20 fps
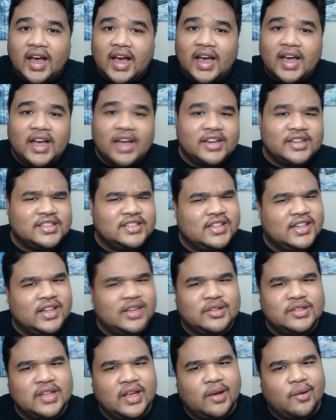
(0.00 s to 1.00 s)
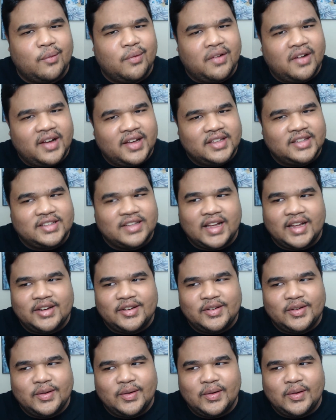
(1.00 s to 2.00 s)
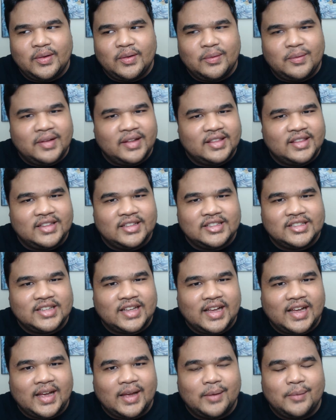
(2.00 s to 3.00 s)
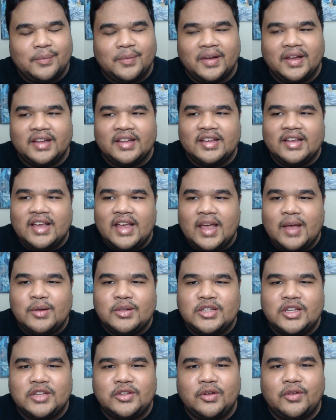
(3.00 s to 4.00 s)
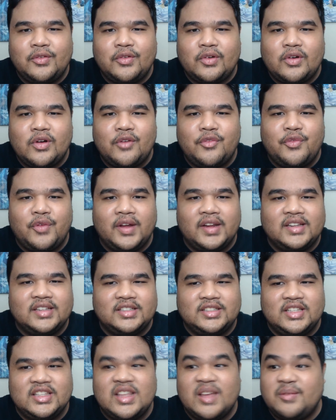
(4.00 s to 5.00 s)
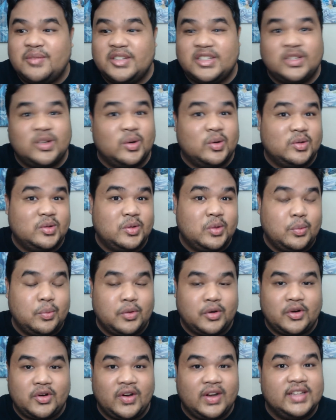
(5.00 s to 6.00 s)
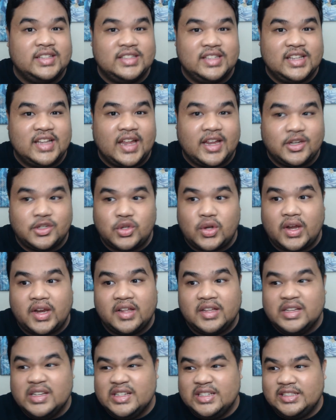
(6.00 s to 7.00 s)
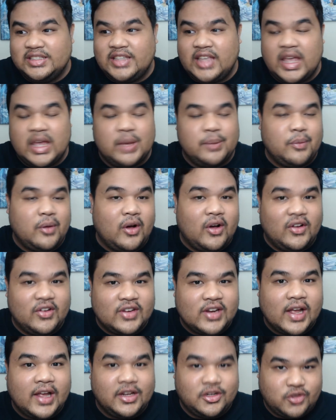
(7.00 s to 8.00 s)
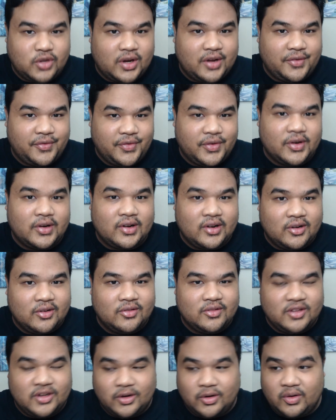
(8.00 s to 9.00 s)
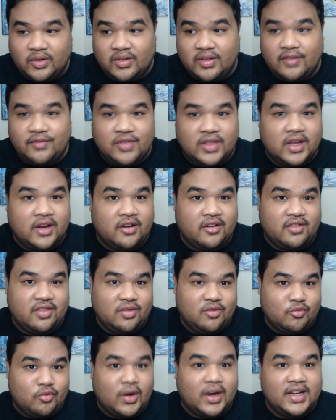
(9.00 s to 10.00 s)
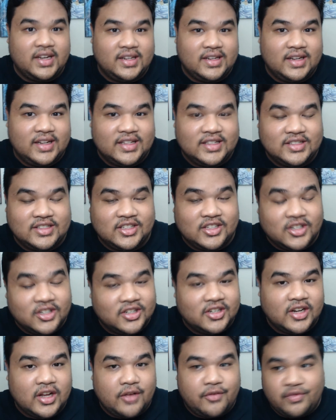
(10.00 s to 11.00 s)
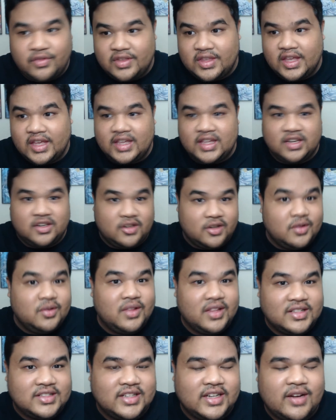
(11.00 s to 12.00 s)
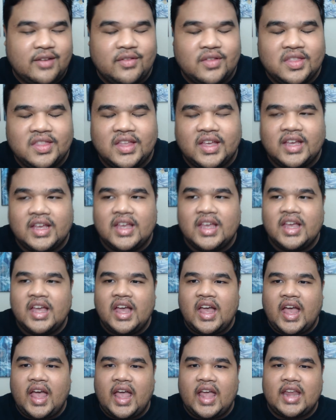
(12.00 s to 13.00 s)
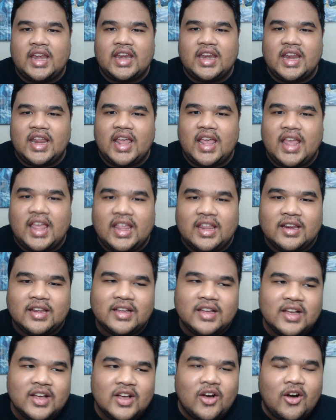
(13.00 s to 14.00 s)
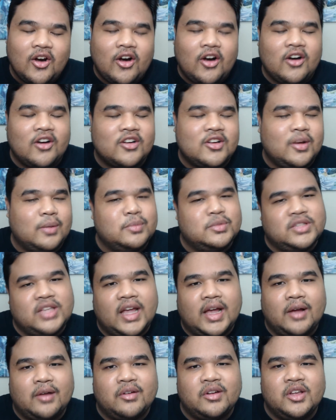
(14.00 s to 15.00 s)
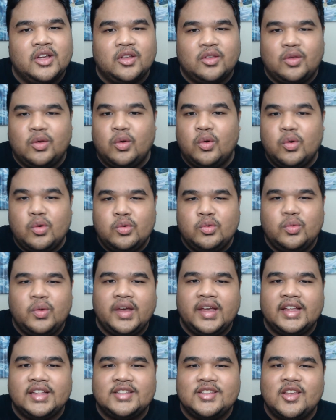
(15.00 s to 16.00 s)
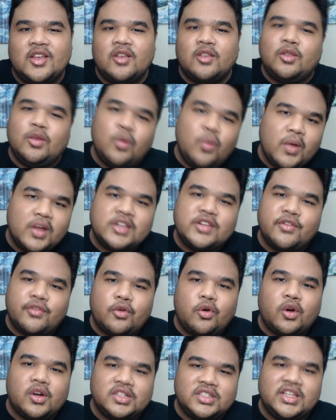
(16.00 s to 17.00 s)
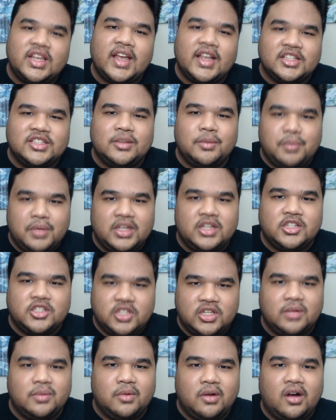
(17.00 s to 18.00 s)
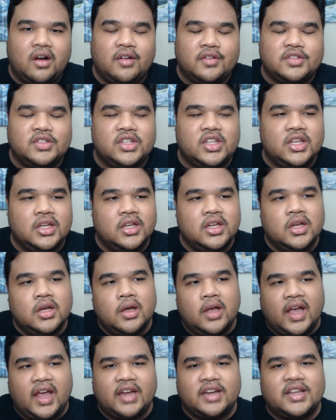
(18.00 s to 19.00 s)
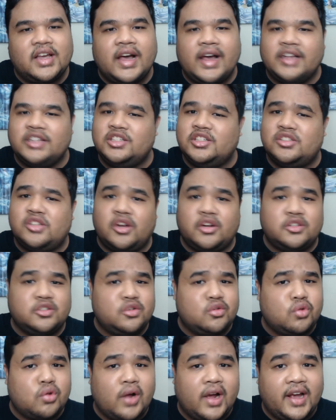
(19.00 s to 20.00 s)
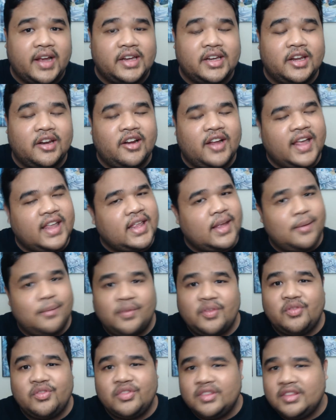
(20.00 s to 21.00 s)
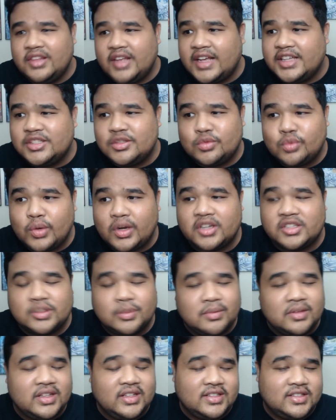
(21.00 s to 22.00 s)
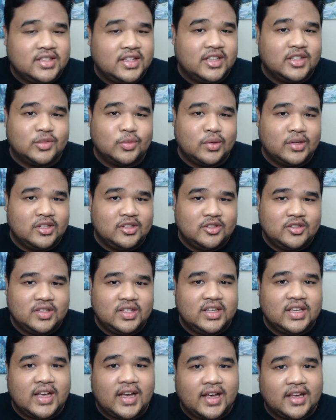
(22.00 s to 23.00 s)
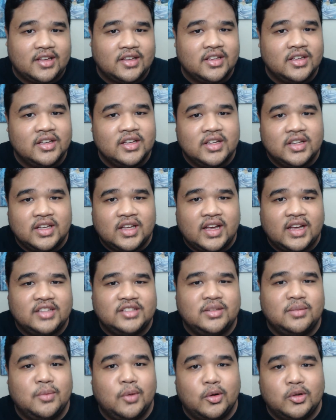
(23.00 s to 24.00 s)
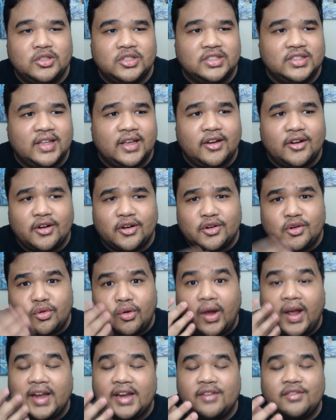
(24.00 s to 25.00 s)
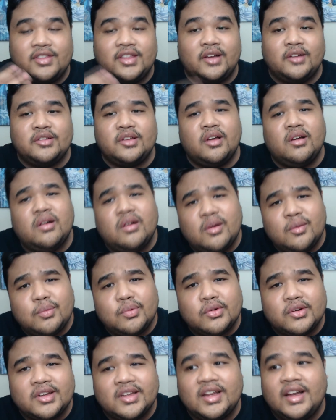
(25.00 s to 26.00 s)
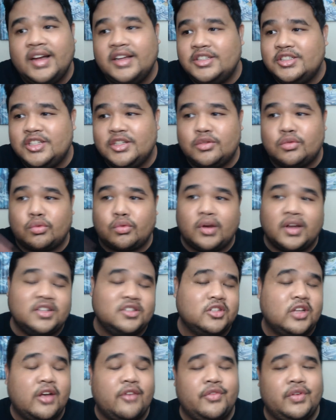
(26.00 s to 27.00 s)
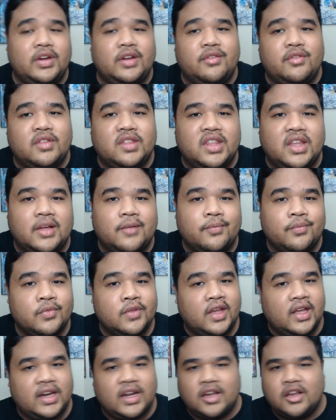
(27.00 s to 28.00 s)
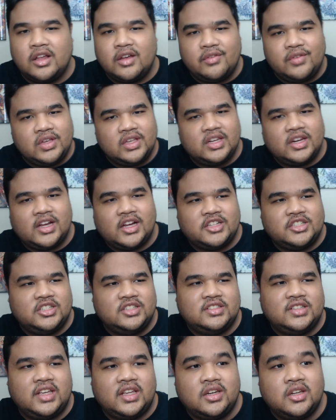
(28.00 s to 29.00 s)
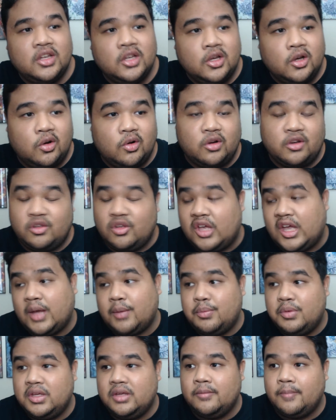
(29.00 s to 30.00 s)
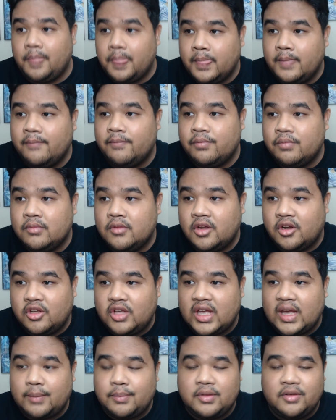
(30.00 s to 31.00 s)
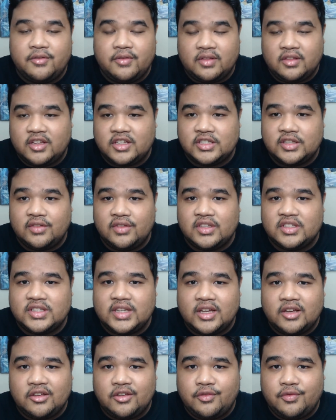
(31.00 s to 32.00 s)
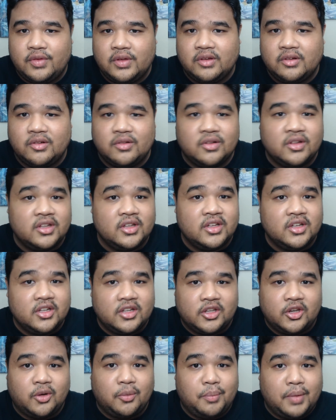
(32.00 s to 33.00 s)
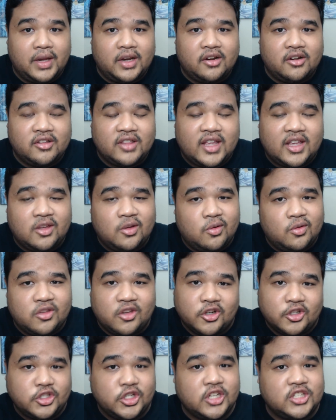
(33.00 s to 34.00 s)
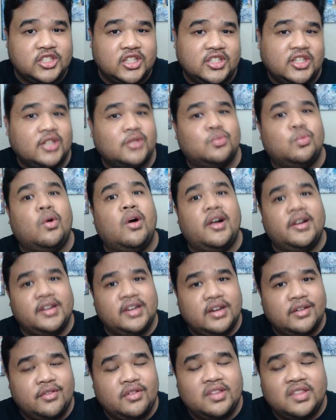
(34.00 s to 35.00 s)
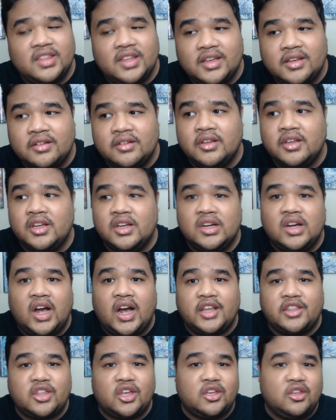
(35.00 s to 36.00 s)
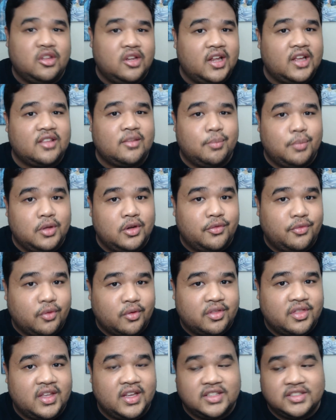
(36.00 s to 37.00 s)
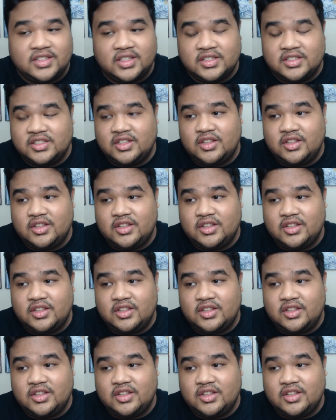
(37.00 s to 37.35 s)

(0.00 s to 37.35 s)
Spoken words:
I honestly was like, what? I don't know about this guy. But it was just overall funny to see them just go super crazy, like, trying to stay up all night, trying to figure out, you know, if their writing is good enough, if they can do this and everything. And it all comes down to who wins, to which, of course, it ends up being Shima, obviously. And Kai just starts crying out. And I swear, some of these scenes when you see Kai's emotions, like her crying and everything, I was like, oh, poor Kai. She just runs off and everything. And I love Igarashi saying, oh, are you happy? Are you happy because of this now? You feel, you know, better that your justice has won and everything? I thought you liked beautiful things.